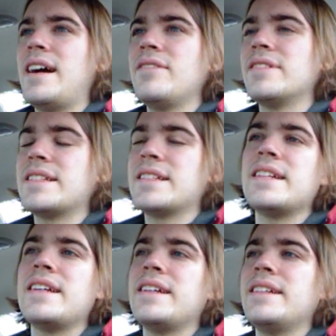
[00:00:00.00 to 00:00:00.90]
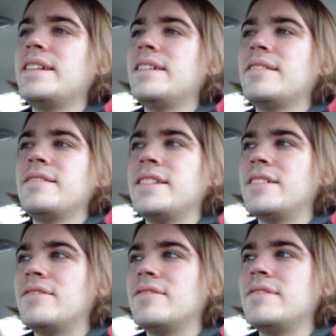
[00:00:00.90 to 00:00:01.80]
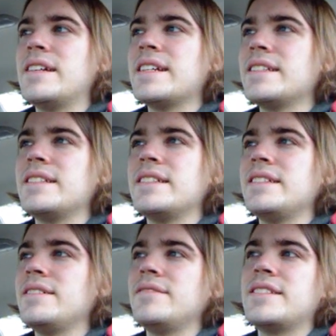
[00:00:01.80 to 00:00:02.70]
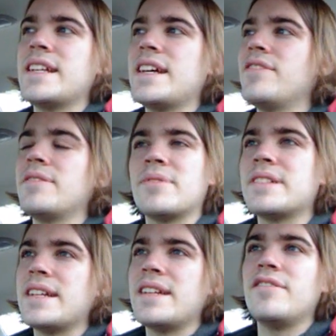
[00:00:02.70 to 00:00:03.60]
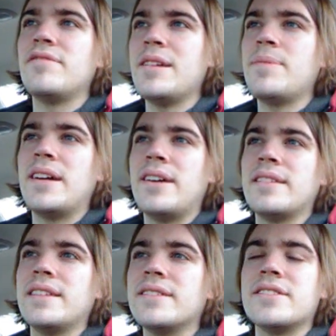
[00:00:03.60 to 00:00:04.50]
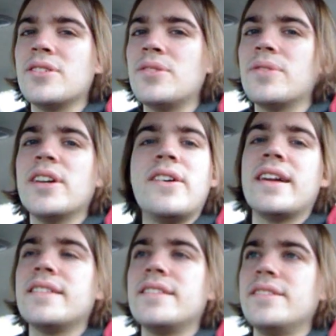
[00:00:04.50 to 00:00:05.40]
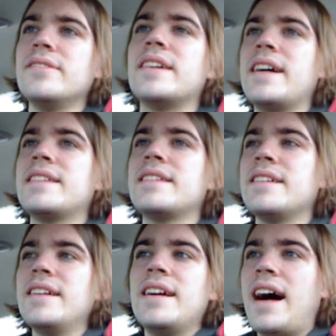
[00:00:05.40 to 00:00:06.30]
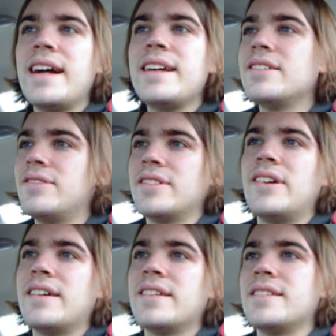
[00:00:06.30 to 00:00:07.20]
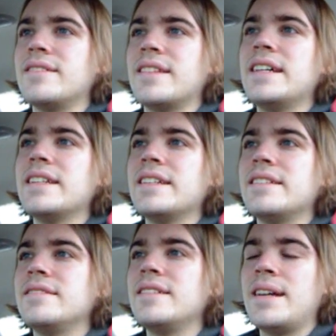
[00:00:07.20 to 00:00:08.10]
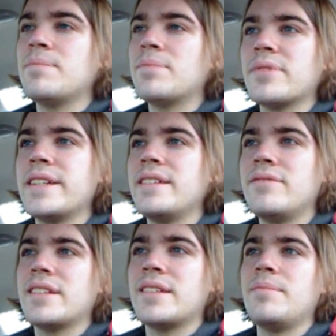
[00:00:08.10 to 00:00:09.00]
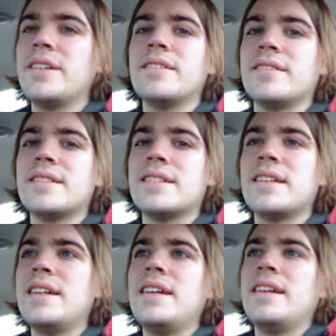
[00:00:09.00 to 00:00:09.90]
I would say, 97% of people out there don't know how to do that. I don't know how to do that, and I'm pretty good with computers.